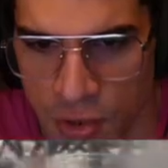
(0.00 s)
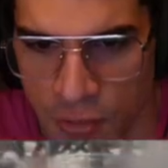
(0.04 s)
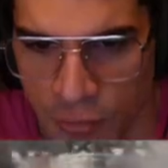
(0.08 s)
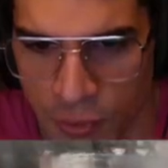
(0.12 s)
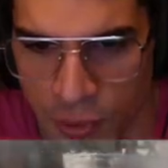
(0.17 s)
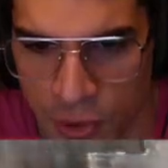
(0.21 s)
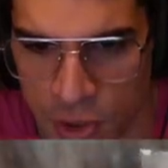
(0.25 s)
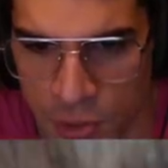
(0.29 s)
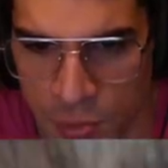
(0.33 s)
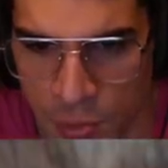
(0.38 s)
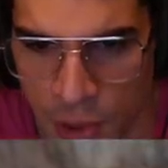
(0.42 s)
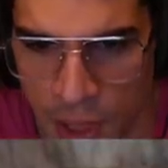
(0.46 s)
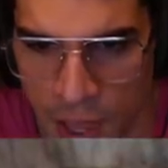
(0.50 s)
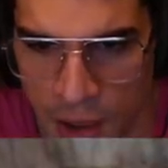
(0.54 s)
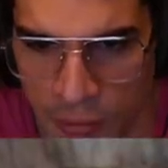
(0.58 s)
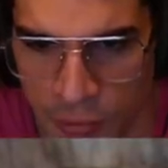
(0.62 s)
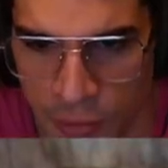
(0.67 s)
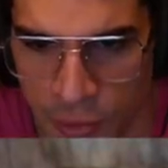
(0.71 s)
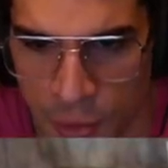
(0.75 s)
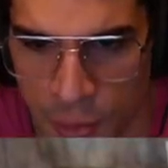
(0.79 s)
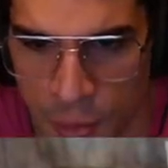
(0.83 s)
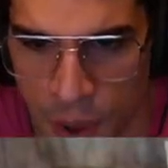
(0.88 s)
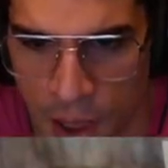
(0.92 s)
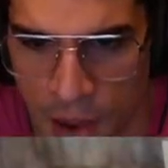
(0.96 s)
the first
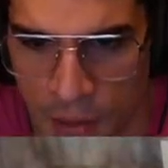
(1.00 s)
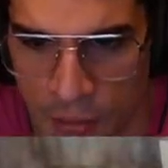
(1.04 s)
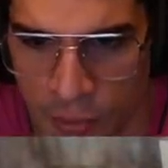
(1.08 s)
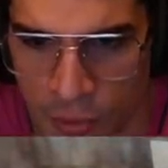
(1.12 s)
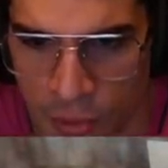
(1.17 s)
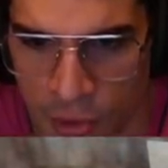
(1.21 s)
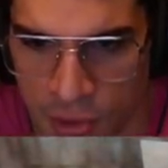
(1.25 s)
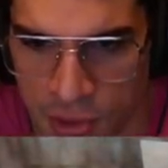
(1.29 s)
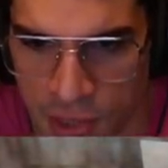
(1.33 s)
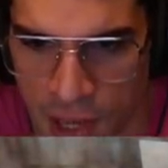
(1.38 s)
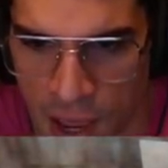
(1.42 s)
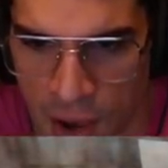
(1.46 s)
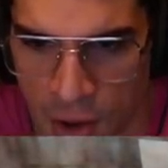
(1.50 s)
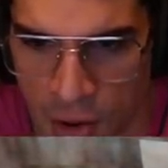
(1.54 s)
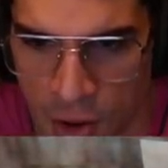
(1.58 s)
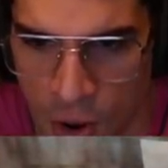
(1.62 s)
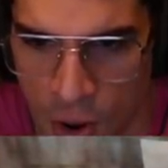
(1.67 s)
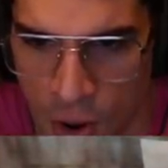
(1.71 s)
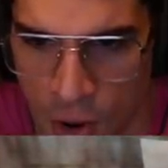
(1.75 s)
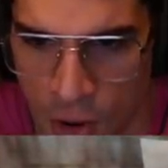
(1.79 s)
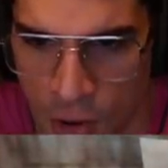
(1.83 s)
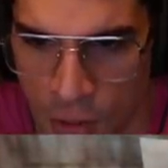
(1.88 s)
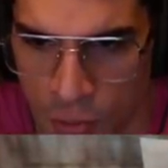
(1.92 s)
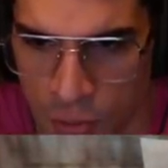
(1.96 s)
platform ever town
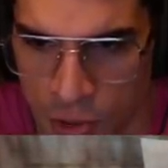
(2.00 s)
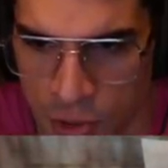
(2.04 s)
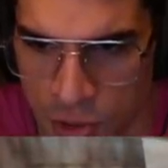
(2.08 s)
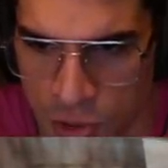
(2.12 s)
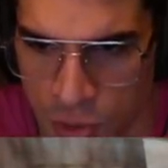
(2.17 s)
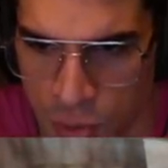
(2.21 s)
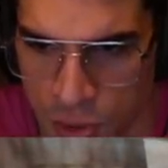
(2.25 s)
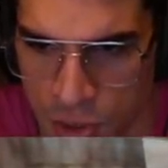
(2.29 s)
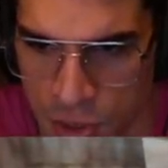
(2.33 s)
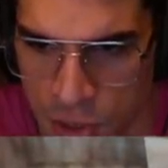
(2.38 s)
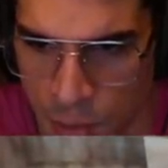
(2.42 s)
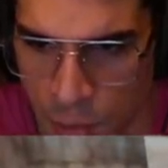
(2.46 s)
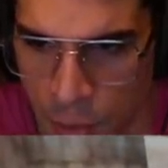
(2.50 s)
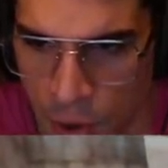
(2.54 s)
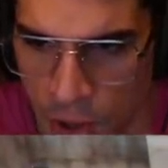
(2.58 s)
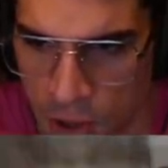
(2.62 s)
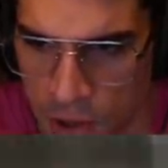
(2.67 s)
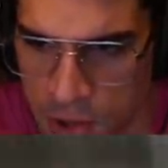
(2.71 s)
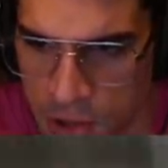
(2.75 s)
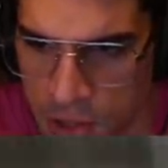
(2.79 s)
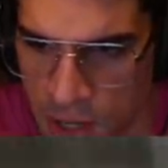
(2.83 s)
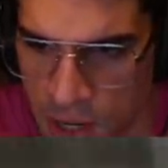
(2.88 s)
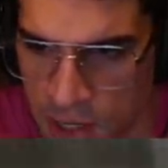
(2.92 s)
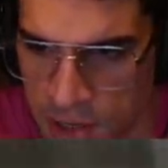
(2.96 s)
hall, which Twitch
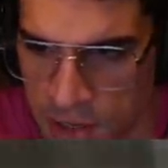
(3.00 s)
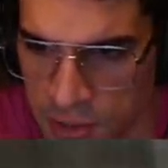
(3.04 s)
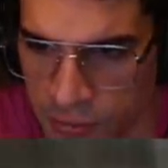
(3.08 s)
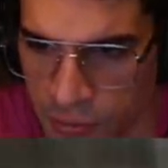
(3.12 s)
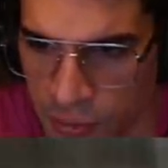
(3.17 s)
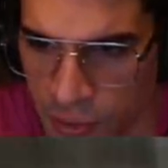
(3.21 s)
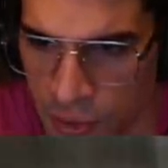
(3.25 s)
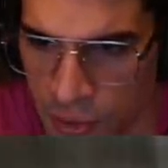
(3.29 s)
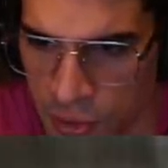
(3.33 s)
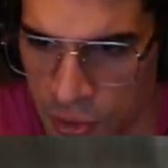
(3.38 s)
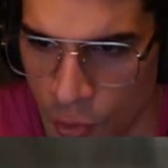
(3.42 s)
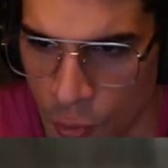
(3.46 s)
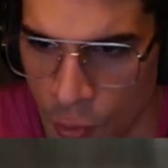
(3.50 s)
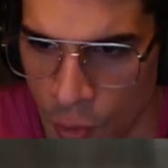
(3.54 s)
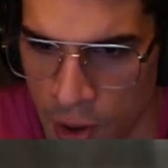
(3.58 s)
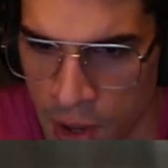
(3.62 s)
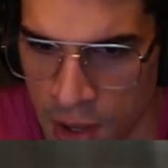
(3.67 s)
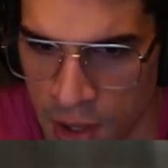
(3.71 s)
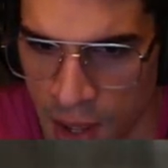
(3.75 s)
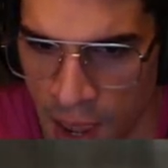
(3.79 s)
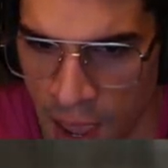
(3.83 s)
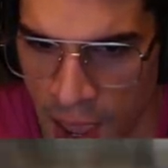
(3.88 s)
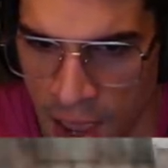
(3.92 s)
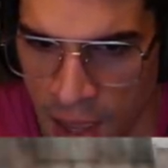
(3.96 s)
apologized for the way
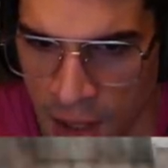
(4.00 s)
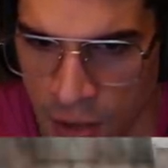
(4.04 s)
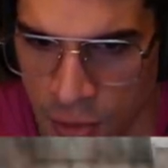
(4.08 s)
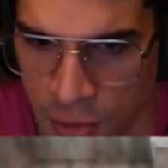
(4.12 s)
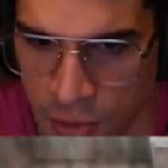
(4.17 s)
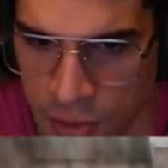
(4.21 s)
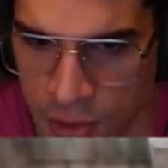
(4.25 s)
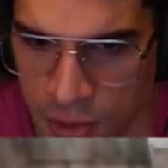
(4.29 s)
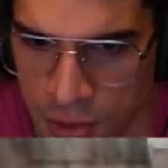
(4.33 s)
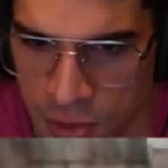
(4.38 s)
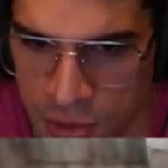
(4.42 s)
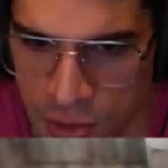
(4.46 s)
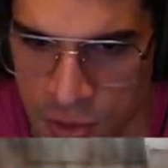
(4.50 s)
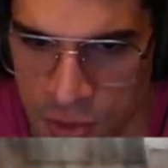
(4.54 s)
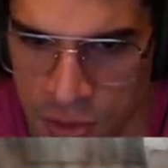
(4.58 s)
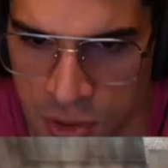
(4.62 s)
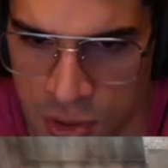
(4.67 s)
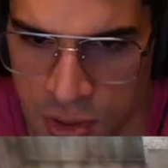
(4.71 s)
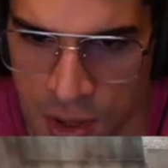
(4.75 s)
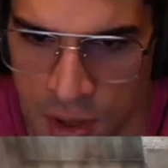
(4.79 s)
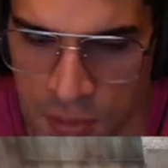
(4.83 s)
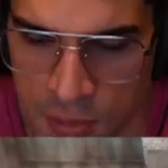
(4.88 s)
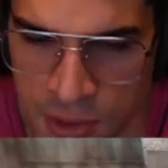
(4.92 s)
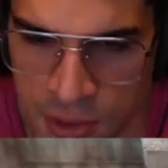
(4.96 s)
it handled the certain
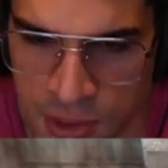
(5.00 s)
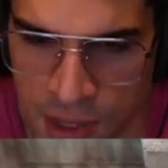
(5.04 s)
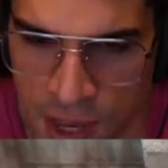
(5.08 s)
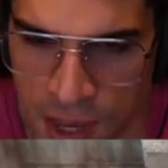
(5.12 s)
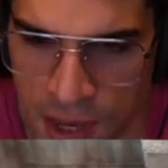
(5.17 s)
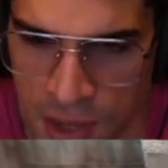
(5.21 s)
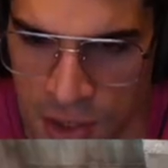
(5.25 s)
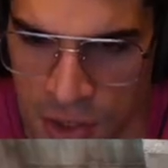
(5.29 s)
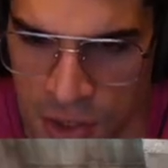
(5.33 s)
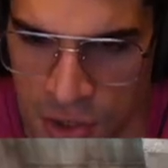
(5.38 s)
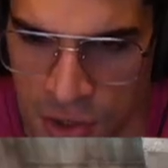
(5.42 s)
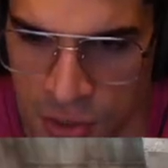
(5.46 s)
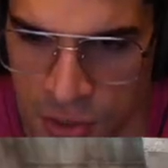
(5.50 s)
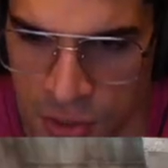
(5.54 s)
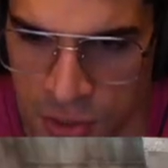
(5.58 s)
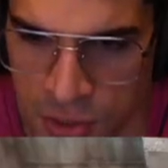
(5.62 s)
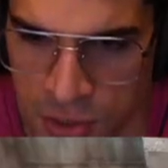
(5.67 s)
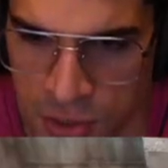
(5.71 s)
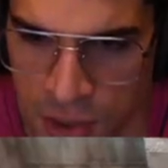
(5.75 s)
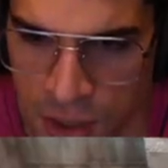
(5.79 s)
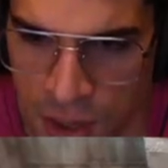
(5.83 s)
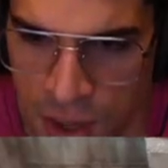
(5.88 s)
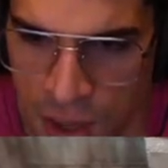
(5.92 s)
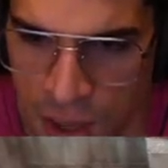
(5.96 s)
DMCA
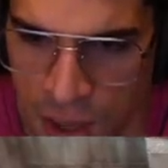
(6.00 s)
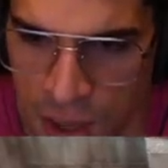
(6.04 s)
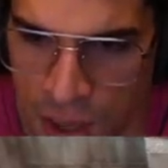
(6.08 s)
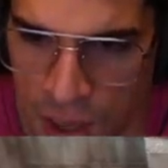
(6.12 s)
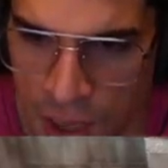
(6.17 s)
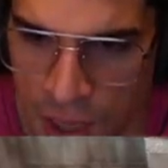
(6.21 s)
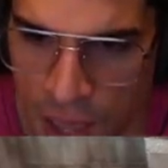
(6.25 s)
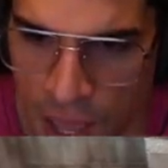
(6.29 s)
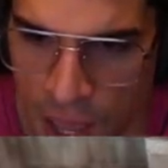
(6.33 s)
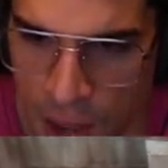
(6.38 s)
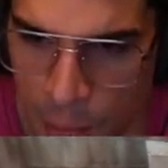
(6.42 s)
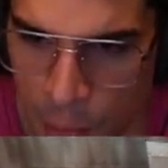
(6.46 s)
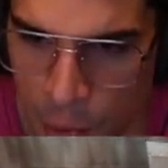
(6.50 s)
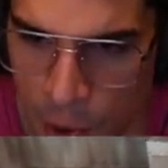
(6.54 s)
issues and